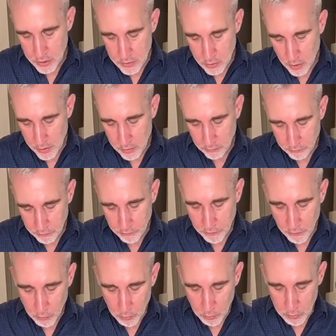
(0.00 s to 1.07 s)
just trying to
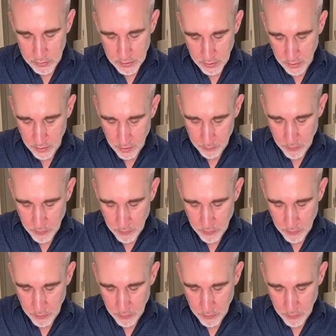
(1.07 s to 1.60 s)
fold it in.